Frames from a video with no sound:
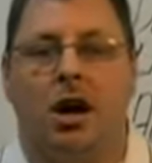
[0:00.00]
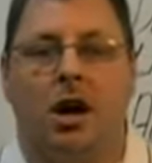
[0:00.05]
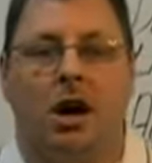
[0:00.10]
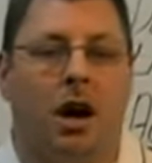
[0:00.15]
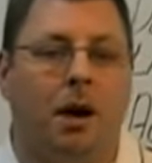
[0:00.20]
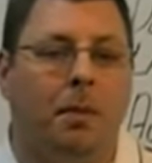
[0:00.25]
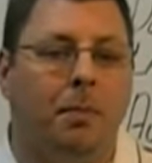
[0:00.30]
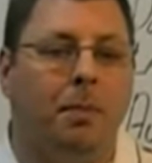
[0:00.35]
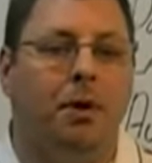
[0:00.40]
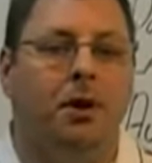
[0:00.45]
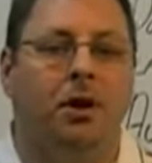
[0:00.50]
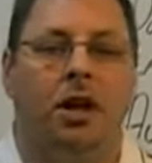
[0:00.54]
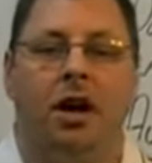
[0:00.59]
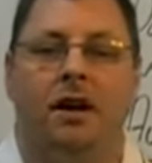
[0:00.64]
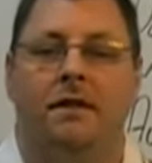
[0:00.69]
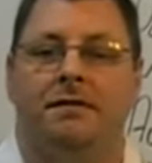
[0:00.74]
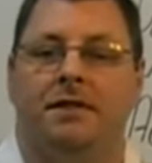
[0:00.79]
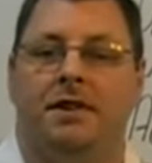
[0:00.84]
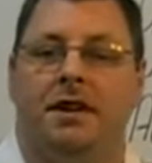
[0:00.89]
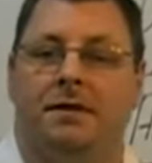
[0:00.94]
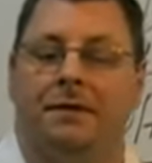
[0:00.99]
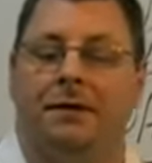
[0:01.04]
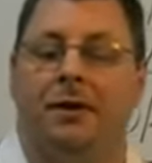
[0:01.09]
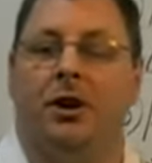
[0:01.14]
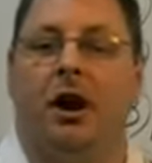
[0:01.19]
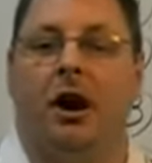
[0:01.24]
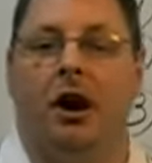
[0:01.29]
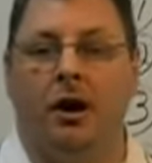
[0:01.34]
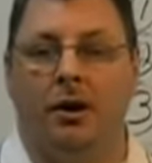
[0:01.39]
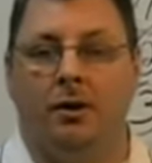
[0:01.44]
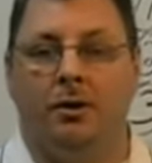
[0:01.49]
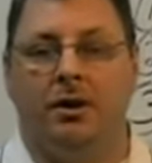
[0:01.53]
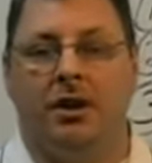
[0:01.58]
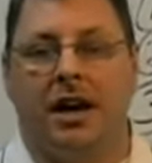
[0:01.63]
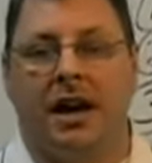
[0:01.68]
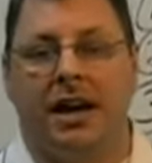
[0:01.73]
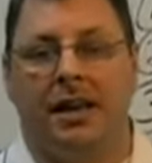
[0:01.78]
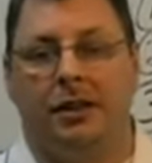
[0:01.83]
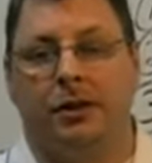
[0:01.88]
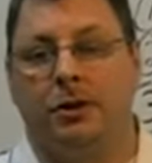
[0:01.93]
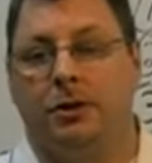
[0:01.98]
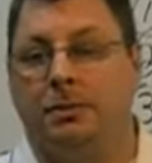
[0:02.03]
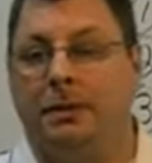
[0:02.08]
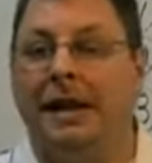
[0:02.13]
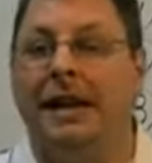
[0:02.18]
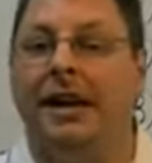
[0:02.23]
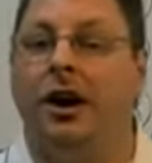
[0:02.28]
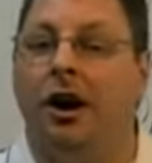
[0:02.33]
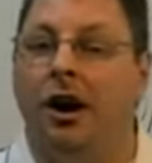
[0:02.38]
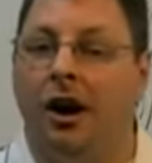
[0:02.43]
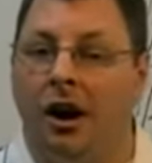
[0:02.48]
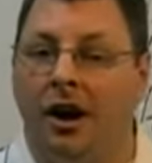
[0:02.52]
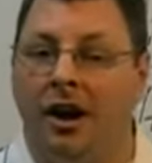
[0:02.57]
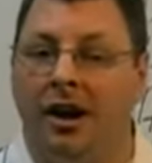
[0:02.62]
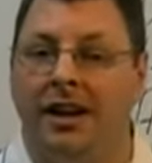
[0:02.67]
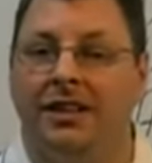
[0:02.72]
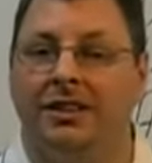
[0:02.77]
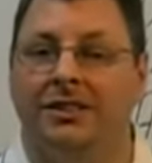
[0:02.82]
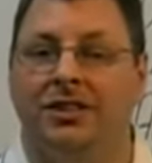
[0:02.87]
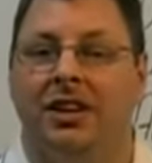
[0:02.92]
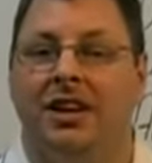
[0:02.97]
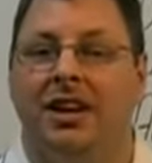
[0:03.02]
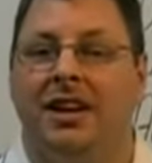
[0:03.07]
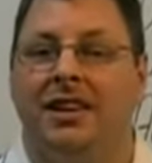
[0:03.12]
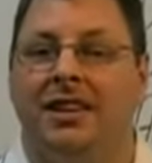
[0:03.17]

couple of different auto dialers because